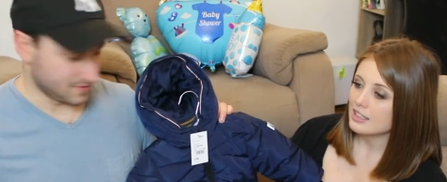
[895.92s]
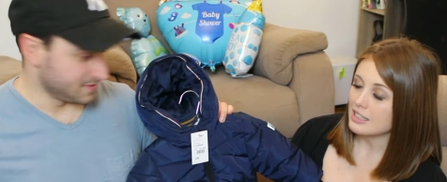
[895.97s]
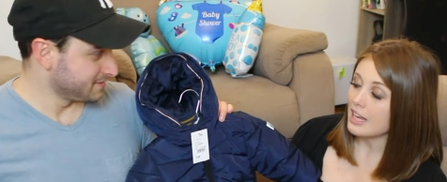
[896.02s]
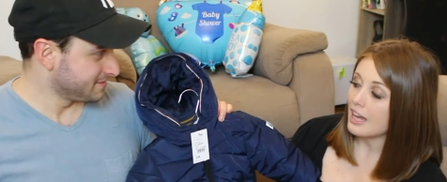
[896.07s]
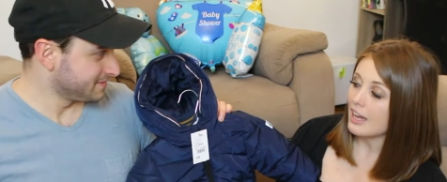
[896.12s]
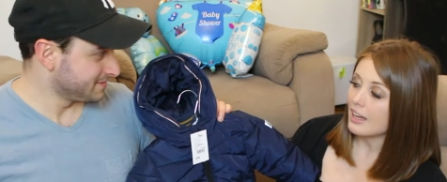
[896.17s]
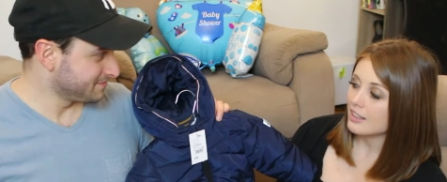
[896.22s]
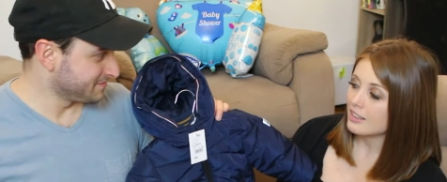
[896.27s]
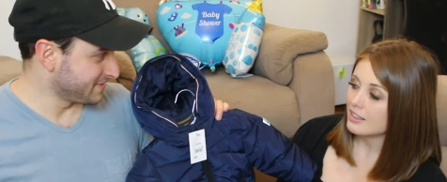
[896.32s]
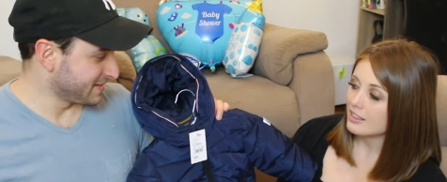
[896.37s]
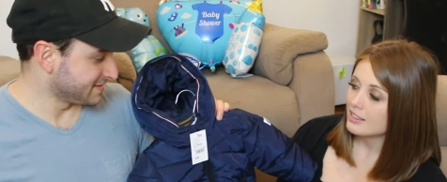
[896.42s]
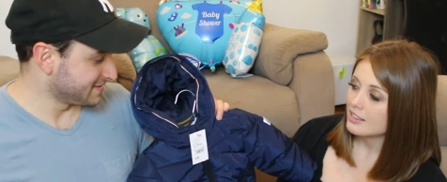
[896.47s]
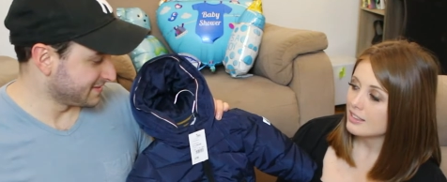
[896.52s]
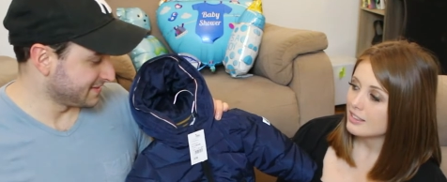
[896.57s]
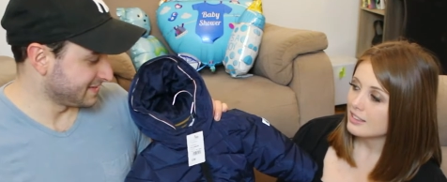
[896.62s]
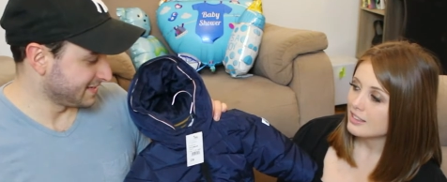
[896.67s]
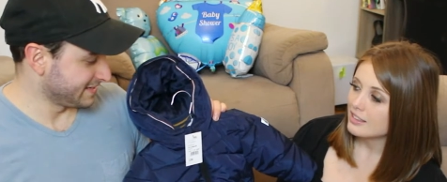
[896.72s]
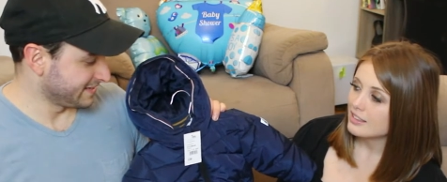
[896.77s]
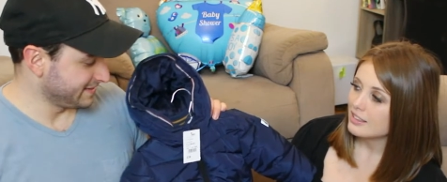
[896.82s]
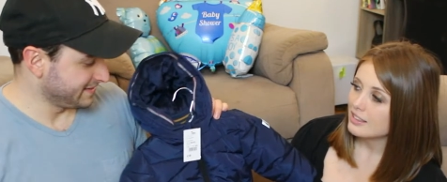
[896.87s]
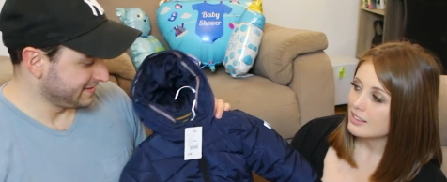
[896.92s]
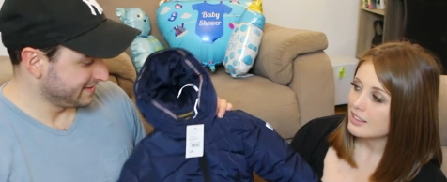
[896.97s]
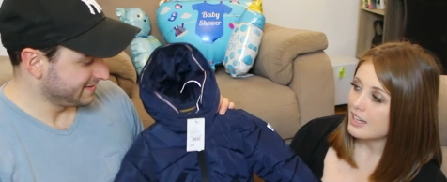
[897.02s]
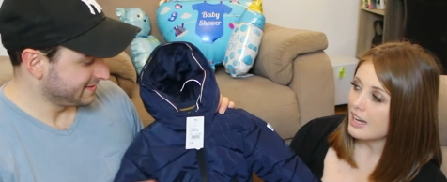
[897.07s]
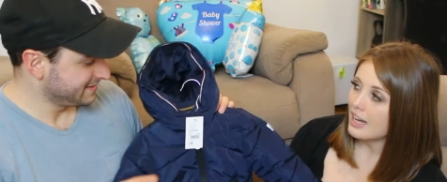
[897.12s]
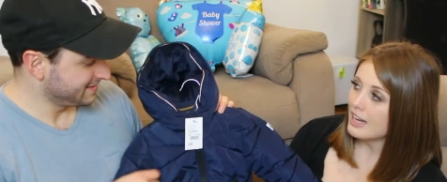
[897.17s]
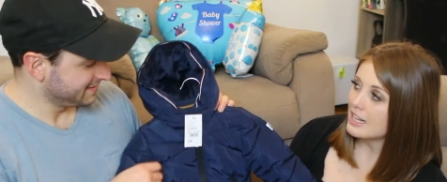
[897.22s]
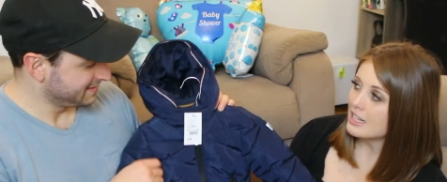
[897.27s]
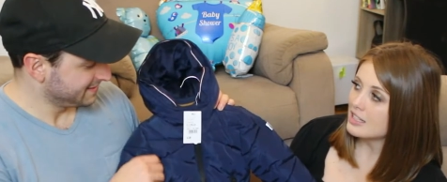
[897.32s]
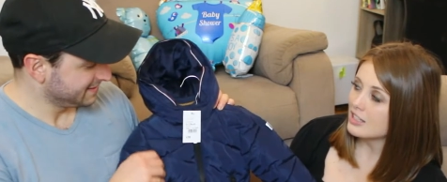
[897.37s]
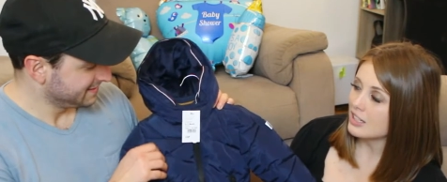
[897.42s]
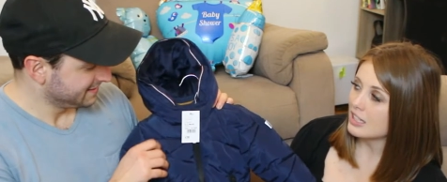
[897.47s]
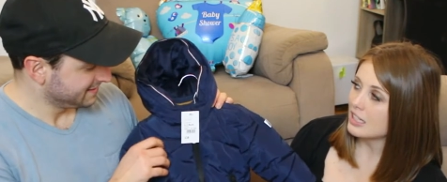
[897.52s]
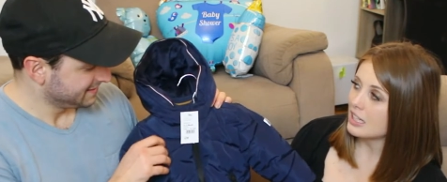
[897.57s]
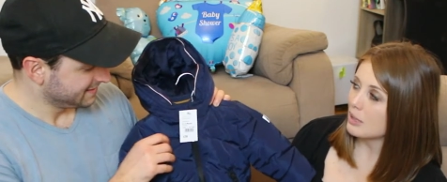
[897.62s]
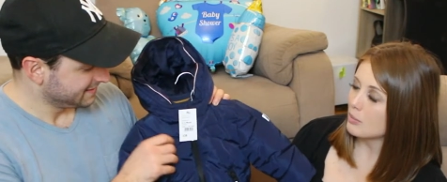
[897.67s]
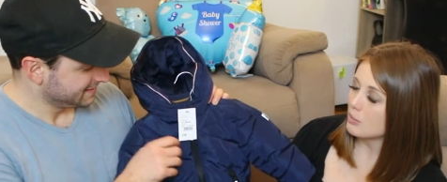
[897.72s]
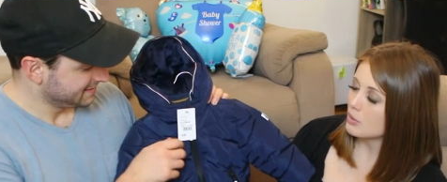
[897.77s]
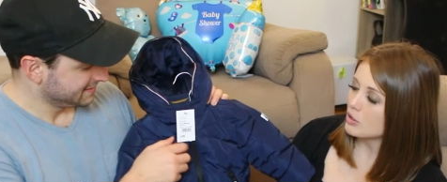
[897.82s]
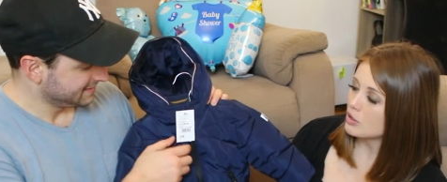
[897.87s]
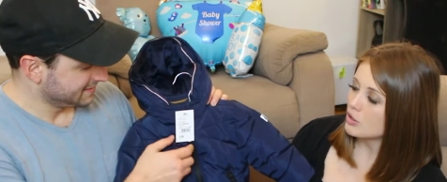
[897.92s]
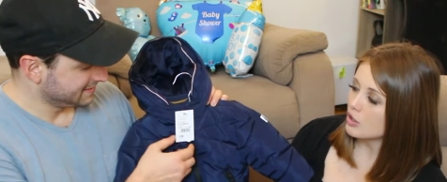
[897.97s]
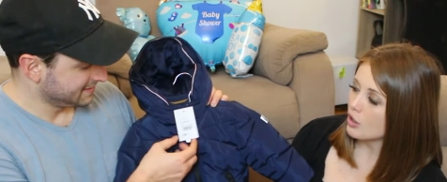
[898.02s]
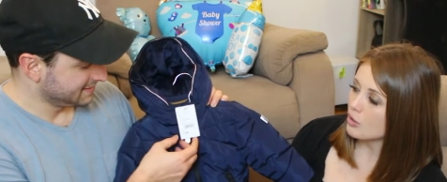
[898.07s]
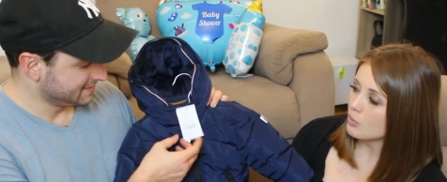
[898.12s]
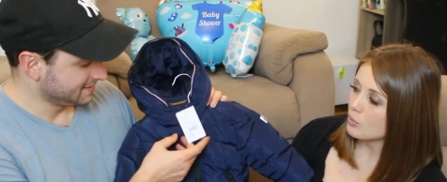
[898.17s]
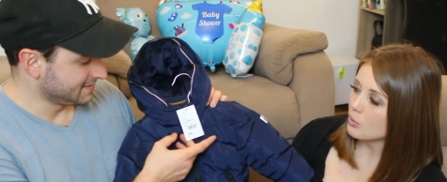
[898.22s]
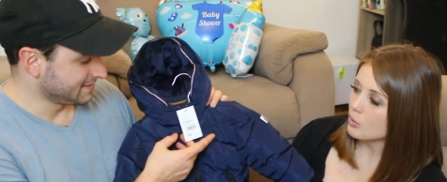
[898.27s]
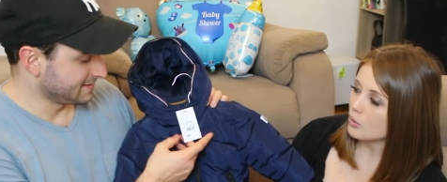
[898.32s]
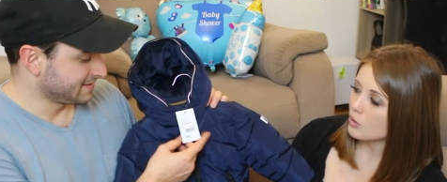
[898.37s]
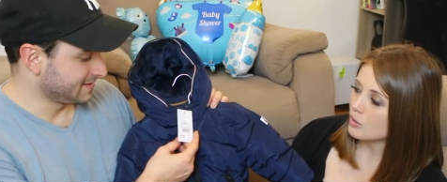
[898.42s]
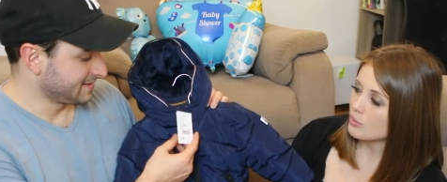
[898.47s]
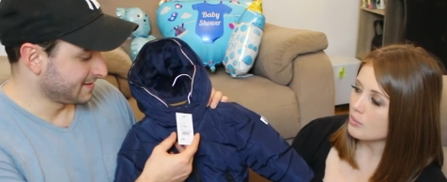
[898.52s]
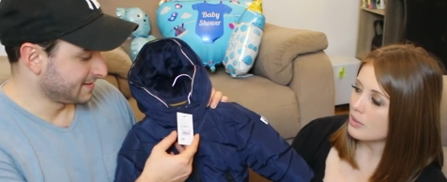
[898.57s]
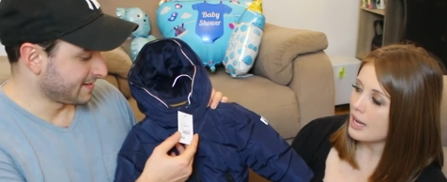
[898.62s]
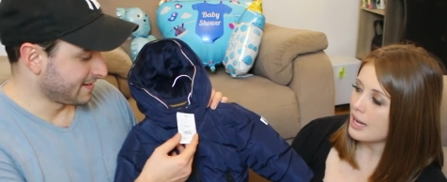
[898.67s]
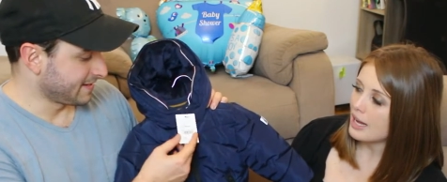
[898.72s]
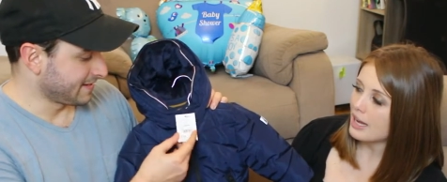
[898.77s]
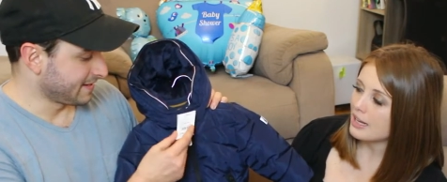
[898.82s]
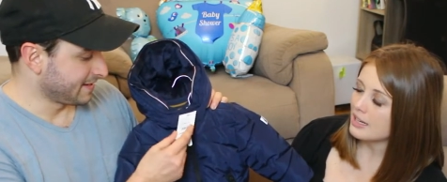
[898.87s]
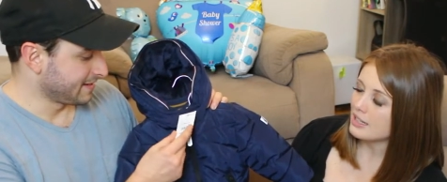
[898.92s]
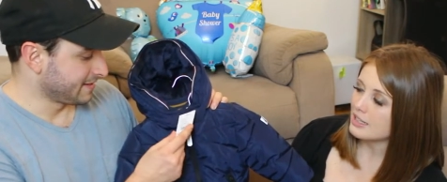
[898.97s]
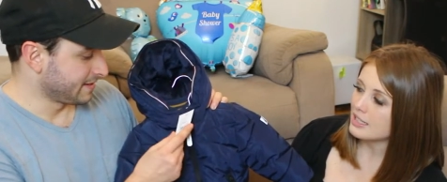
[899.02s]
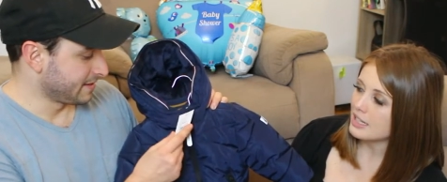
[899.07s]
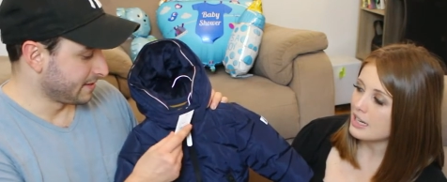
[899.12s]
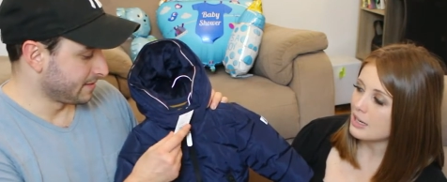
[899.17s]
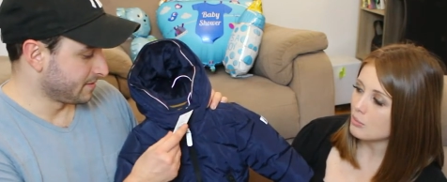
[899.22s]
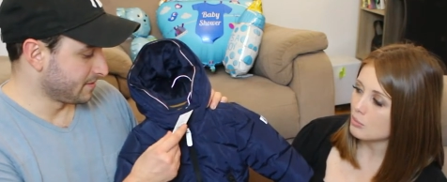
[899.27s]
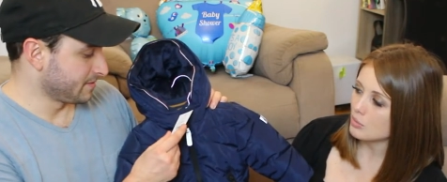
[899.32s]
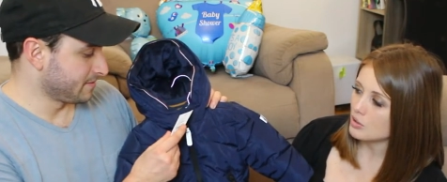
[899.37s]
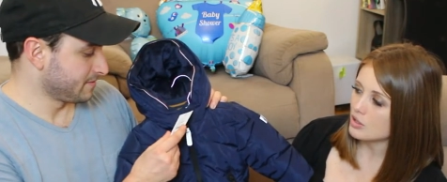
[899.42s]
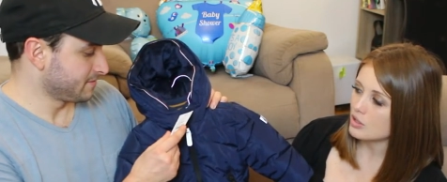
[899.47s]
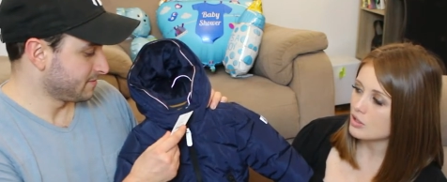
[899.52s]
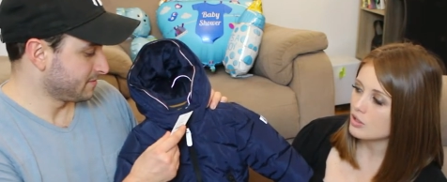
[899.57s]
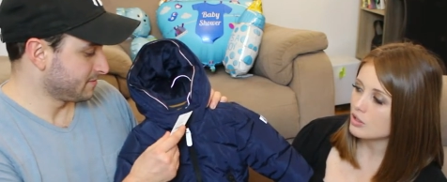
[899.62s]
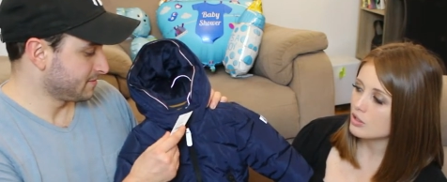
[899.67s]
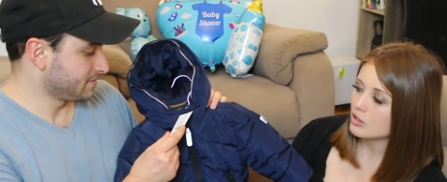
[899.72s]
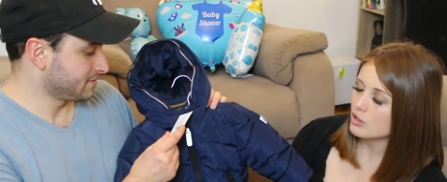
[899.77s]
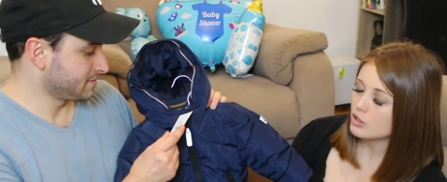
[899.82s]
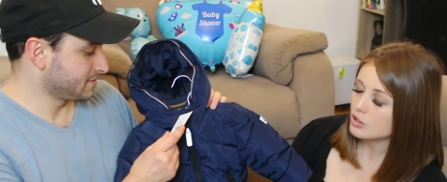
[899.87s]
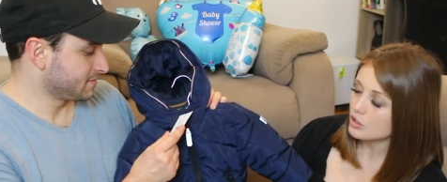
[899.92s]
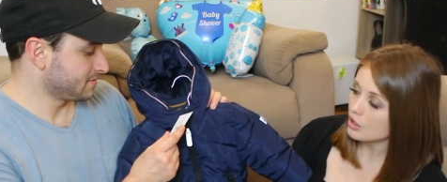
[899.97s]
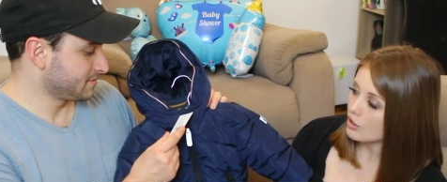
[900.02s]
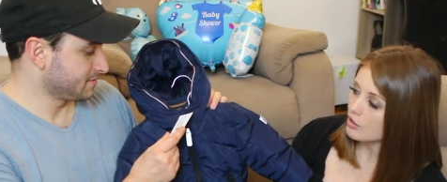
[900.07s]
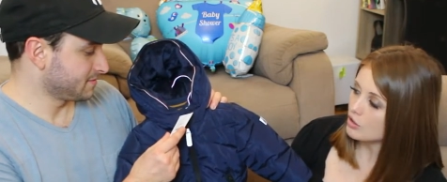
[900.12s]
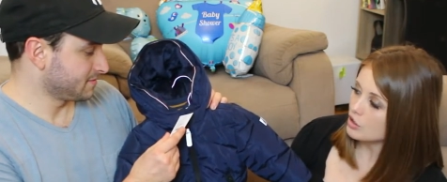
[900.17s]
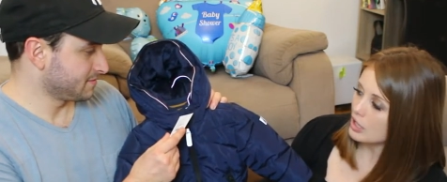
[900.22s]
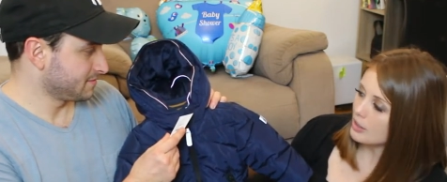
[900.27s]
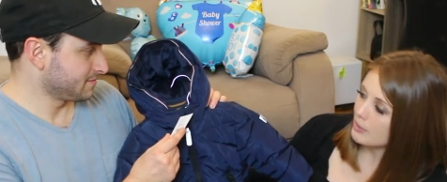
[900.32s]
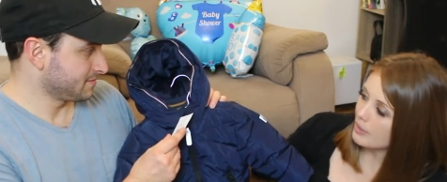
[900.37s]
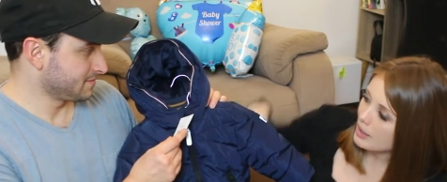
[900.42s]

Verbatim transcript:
Speaker 1: one, basically. And it's going to keep it so warm, and it was so cheap.